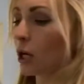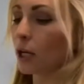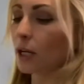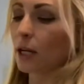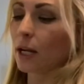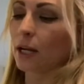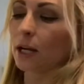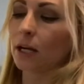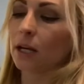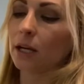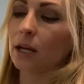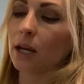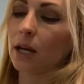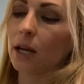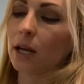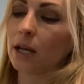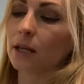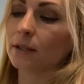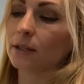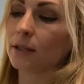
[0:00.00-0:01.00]
and
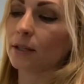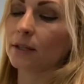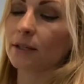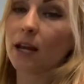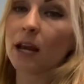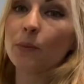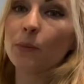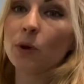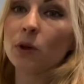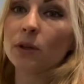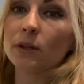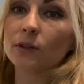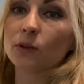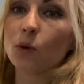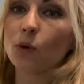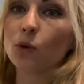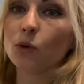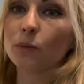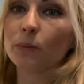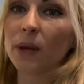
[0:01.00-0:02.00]
is a staple is
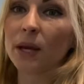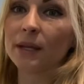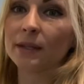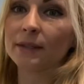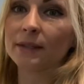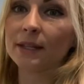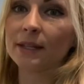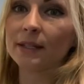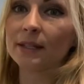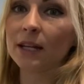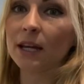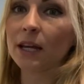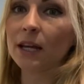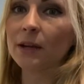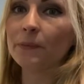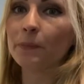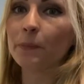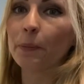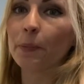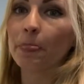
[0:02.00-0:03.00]
Old Bay seasoning.